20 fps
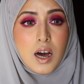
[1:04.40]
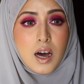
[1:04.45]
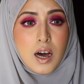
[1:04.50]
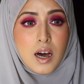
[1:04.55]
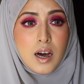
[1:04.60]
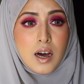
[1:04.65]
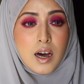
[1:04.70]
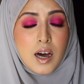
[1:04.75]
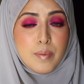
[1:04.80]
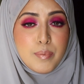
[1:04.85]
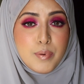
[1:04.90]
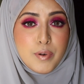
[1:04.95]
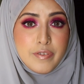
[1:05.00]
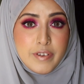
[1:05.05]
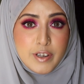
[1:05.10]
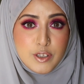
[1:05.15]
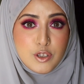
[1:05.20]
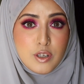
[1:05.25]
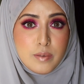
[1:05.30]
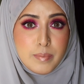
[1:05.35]
uh, a
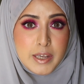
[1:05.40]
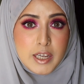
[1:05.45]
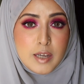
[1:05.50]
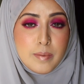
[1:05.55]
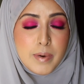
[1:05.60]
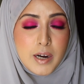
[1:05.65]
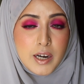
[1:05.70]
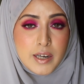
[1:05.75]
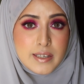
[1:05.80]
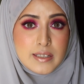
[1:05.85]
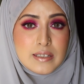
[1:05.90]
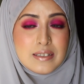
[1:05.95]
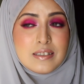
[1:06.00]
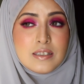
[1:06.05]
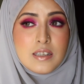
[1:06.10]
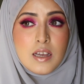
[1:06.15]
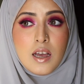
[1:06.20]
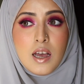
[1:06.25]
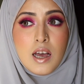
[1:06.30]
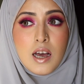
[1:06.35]
professional makeup
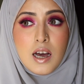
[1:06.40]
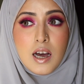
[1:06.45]
artist.